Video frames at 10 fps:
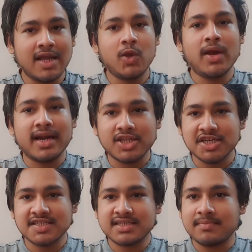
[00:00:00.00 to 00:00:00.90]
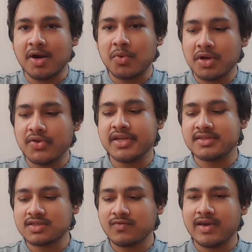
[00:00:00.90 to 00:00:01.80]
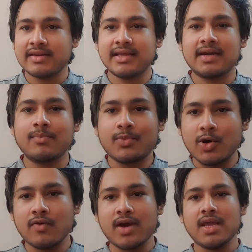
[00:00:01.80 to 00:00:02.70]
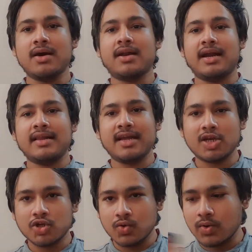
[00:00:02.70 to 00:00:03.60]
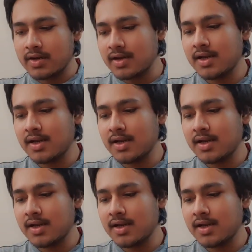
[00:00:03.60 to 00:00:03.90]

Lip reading: you get a chest mount, you can just wear that, put over here and then shoot.